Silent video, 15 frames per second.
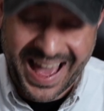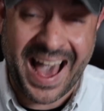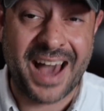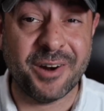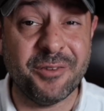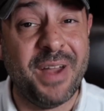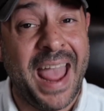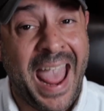
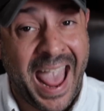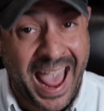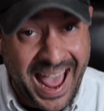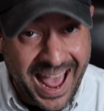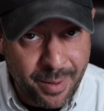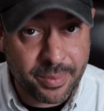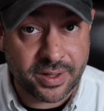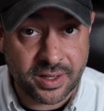of
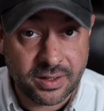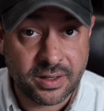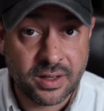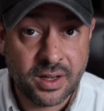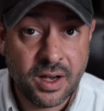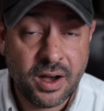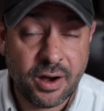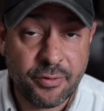habit
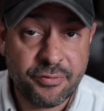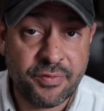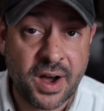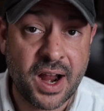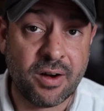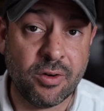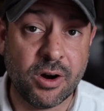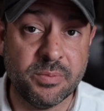of
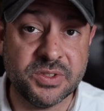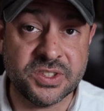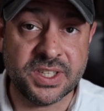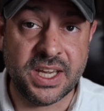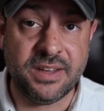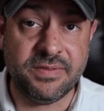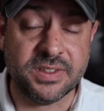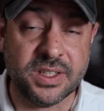firearm
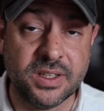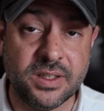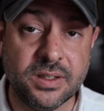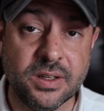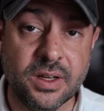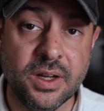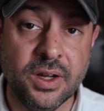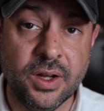safety,
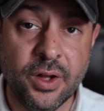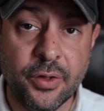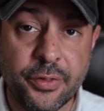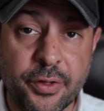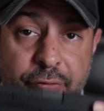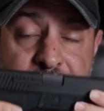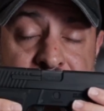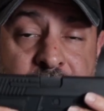the
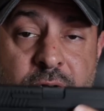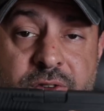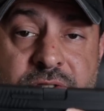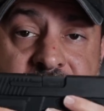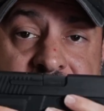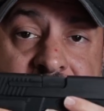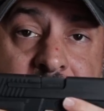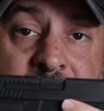first
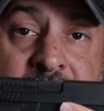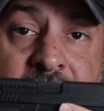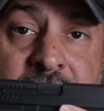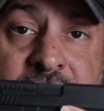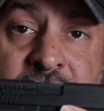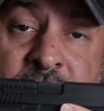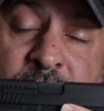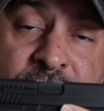thing I'm going to
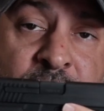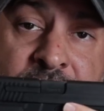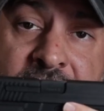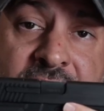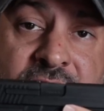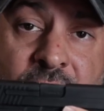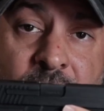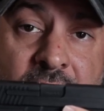do before that
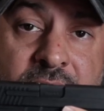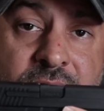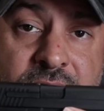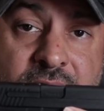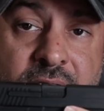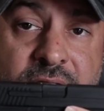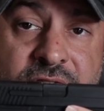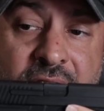director
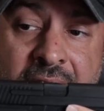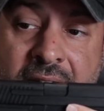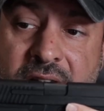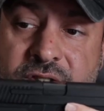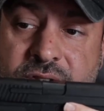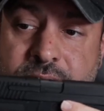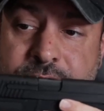yells action,